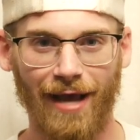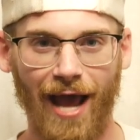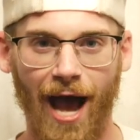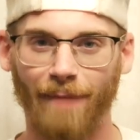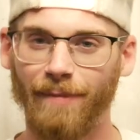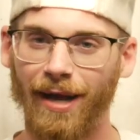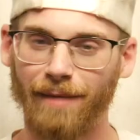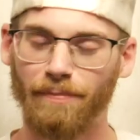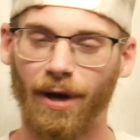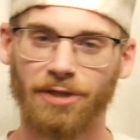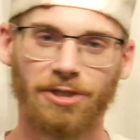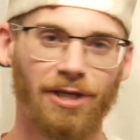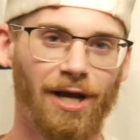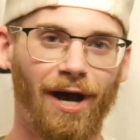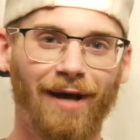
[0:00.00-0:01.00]
I make
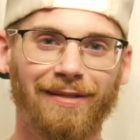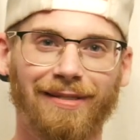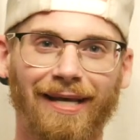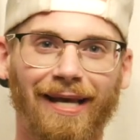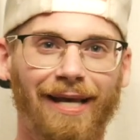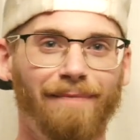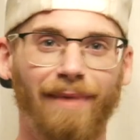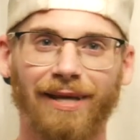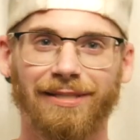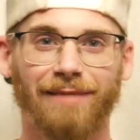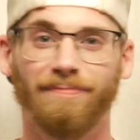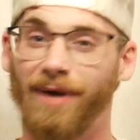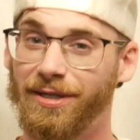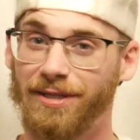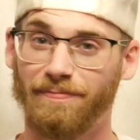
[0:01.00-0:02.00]
budget content, it makes the
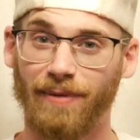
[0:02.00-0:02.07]
budget